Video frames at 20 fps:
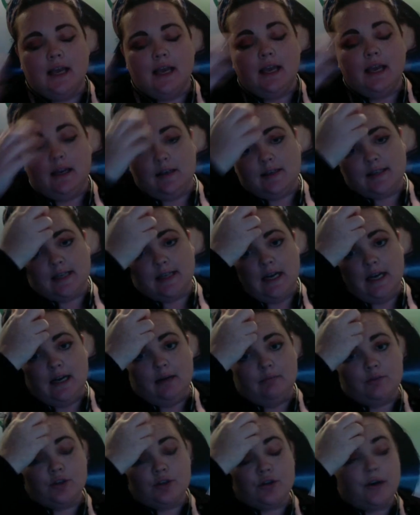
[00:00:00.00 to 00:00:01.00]
and
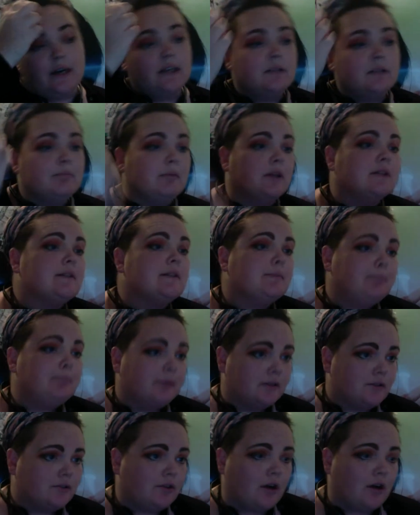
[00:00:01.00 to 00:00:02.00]
treatments
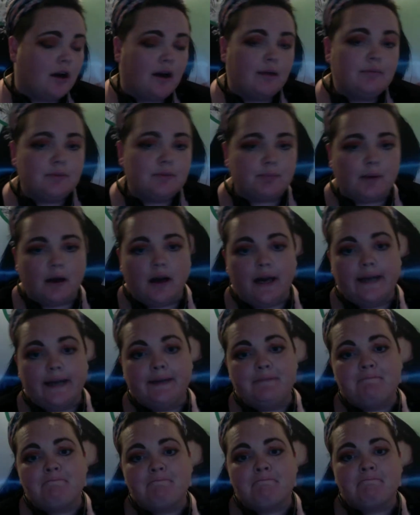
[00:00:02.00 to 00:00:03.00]
prescribed
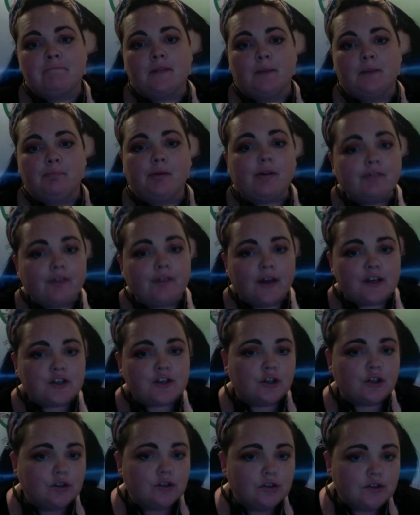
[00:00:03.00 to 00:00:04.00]
by
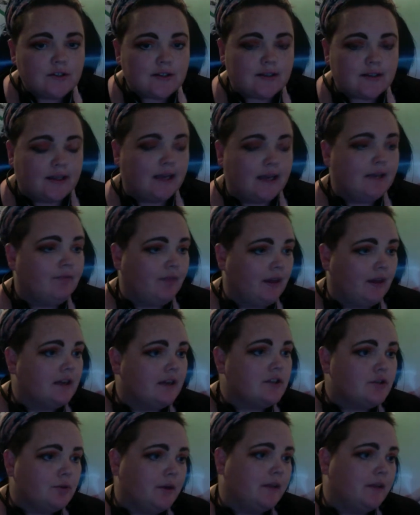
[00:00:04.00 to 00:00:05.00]
professionals,
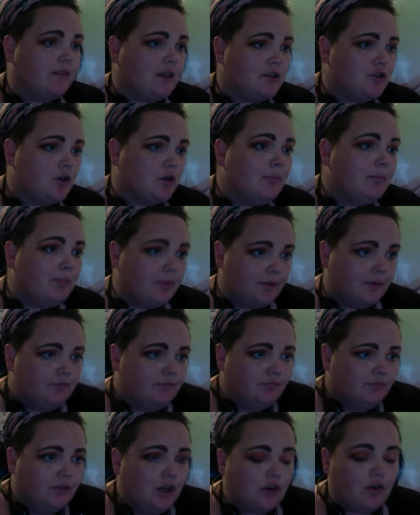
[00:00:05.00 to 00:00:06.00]
they are doing their job,
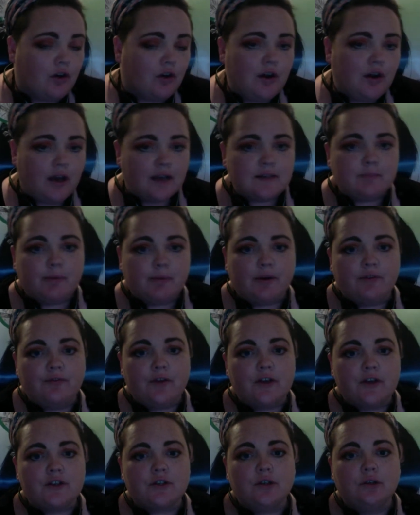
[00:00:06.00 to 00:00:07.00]
as
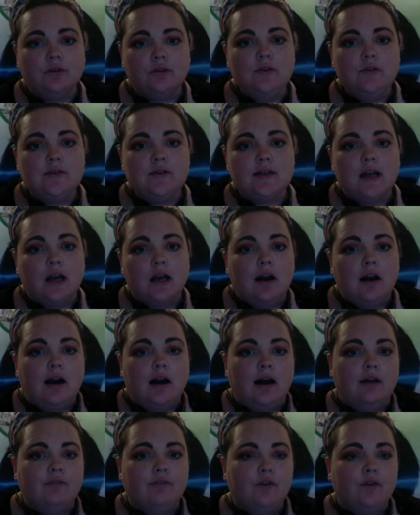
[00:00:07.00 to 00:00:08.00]
professionals.
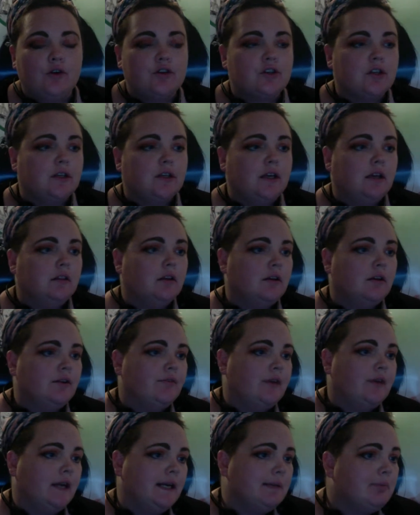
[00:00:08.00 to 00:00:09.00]
Unfortunately, a
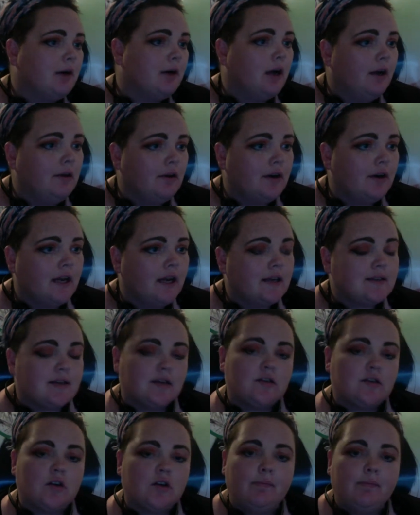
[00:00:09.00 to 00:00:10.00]
lot of
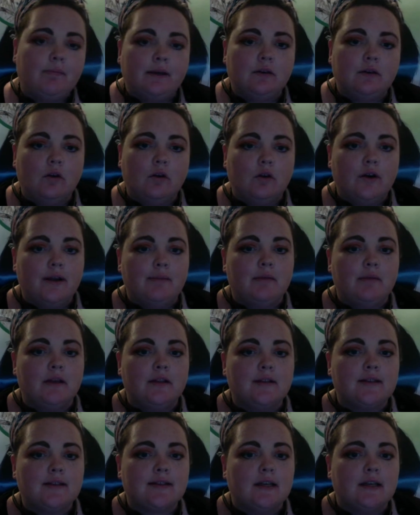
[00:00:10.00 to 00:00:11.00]
antibiotics and topical
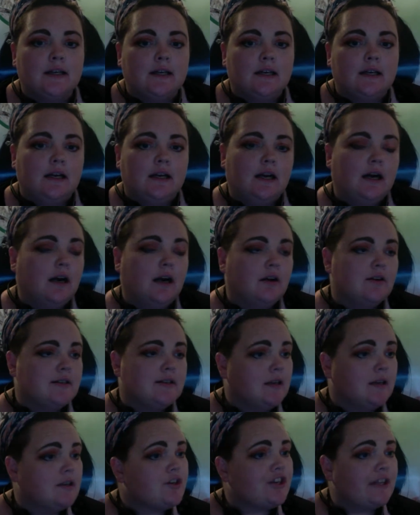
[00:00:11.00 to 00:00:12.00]
ointments
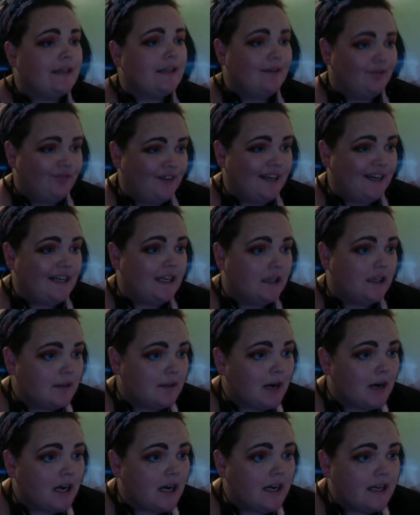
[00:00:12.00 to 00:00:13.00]
are essentially
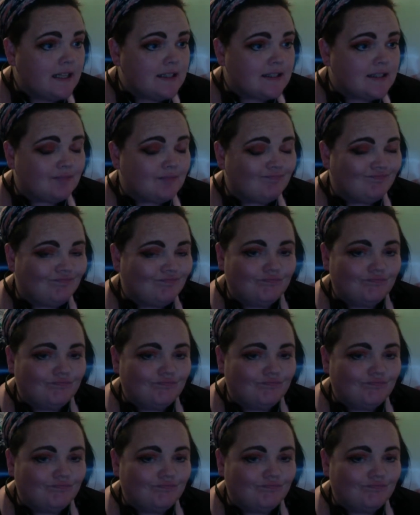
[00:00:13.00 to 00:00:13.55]
feeding the mites.